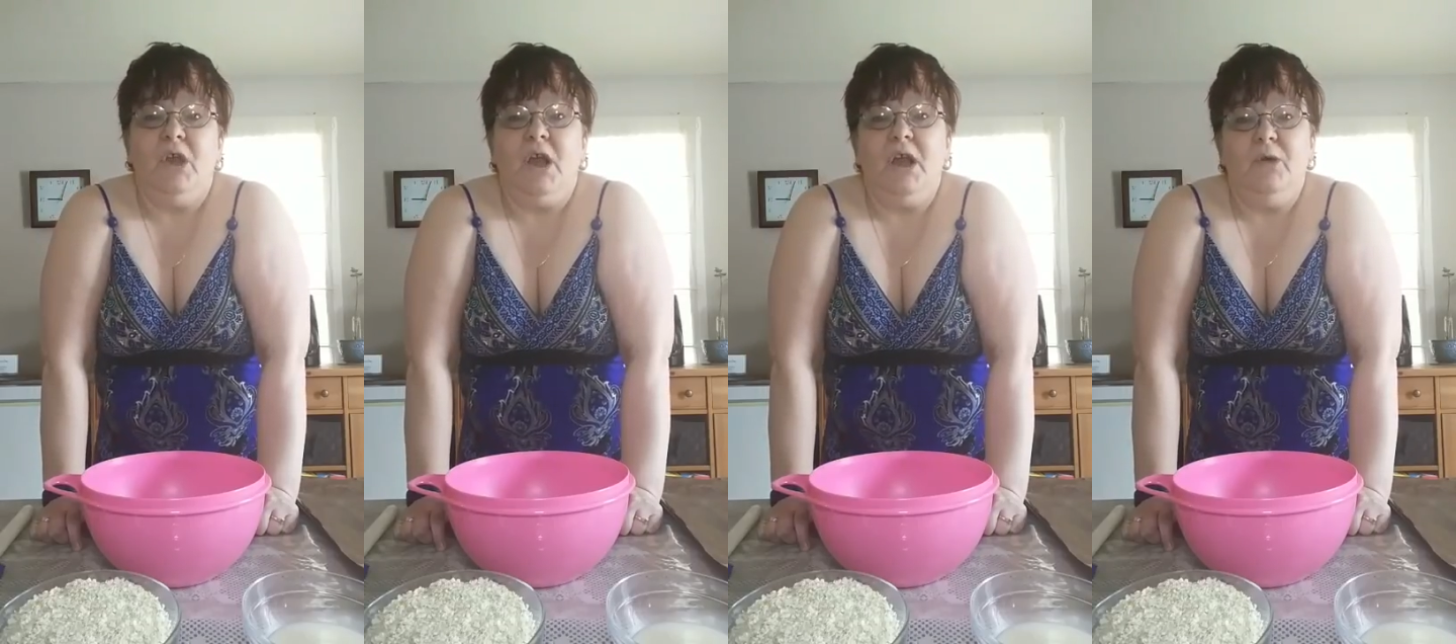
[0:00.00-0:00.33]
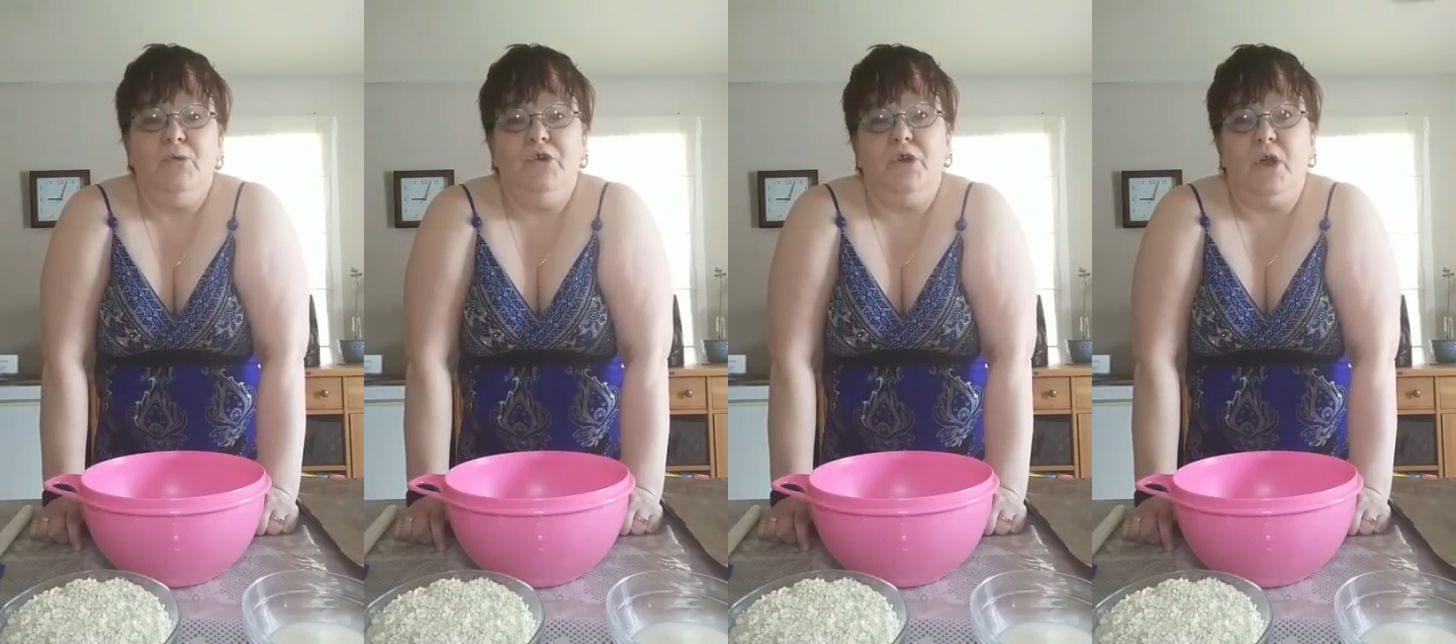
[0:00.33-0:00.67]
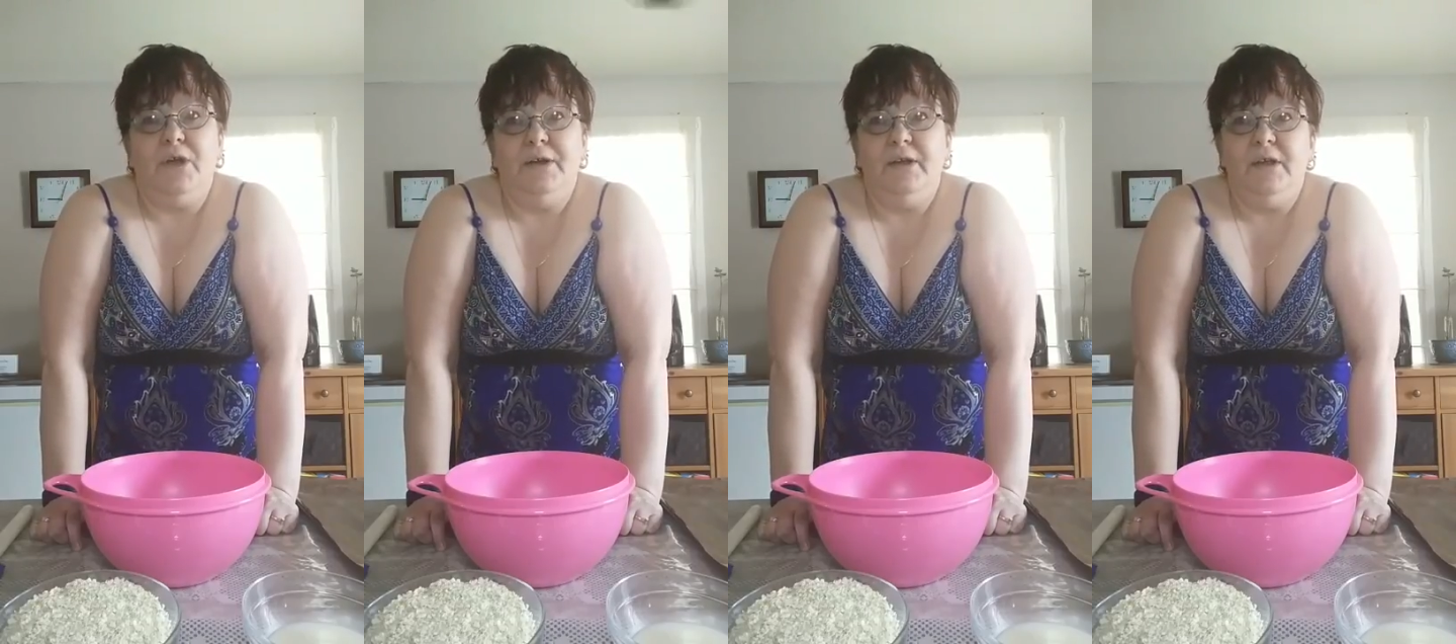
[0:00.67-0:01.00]
we're
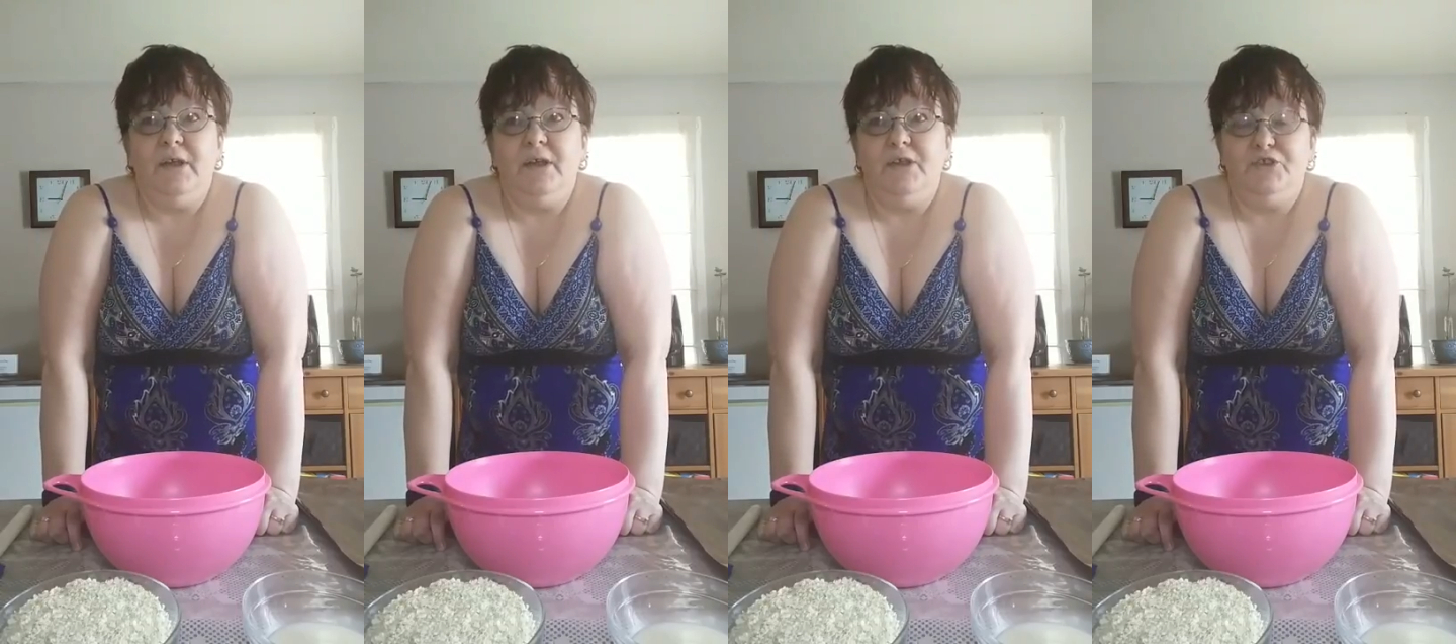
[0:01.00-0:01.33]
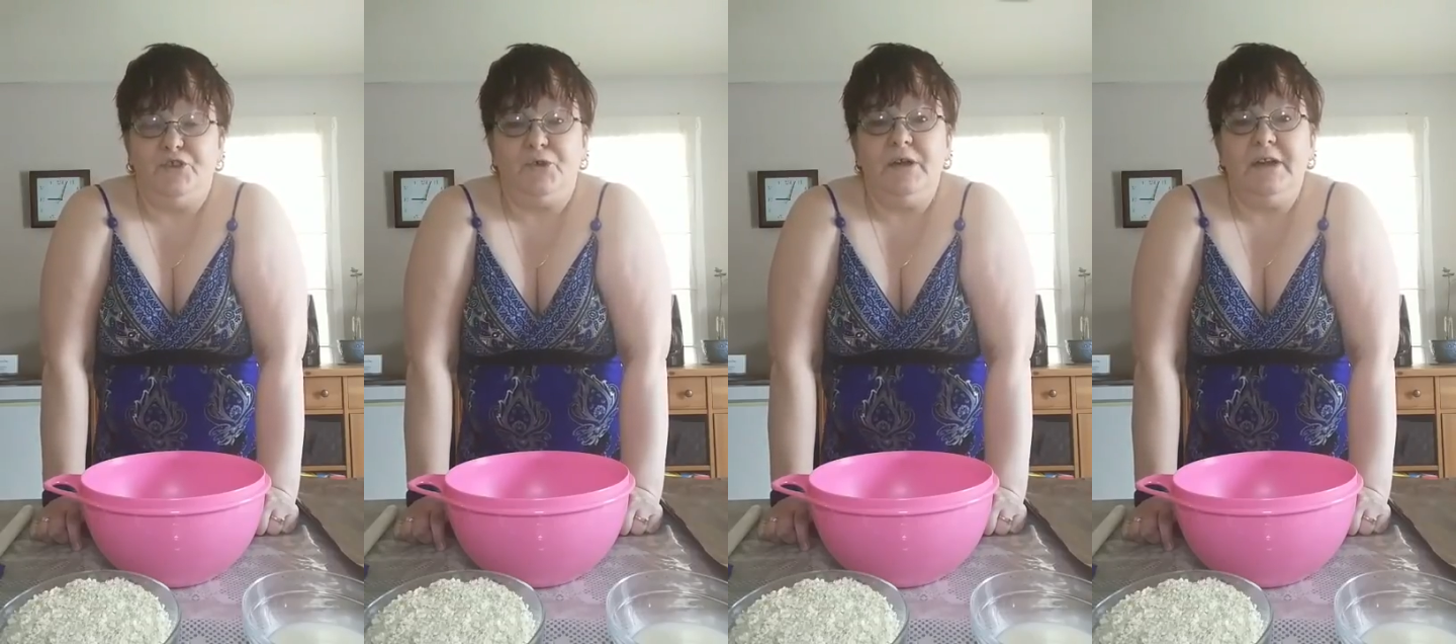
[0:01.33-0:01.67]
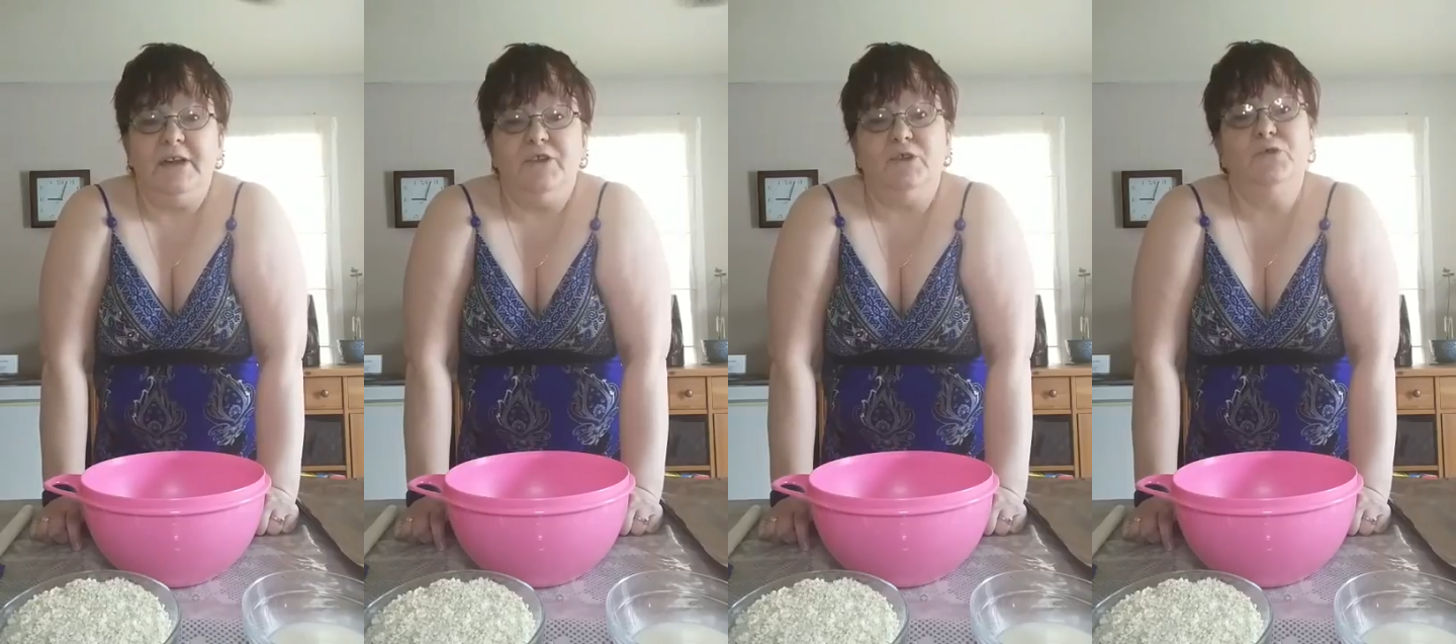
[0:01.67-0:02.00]
on a
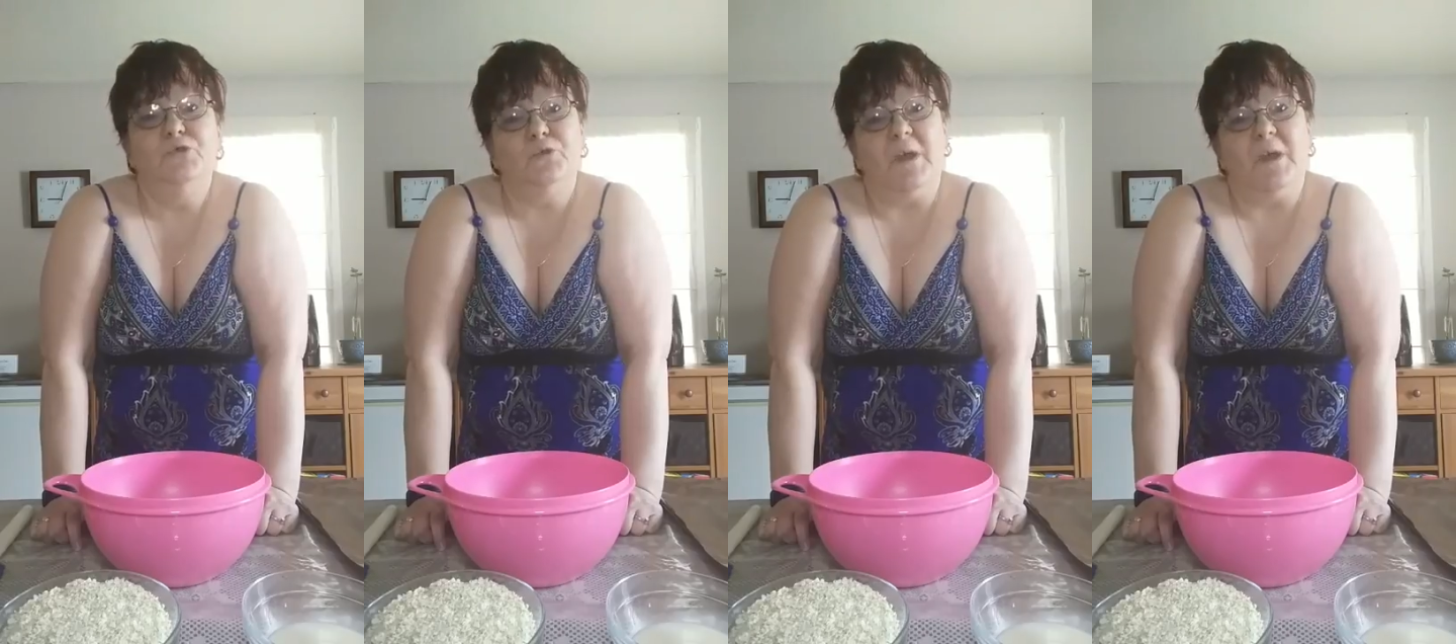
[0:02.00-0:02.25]
journey to lose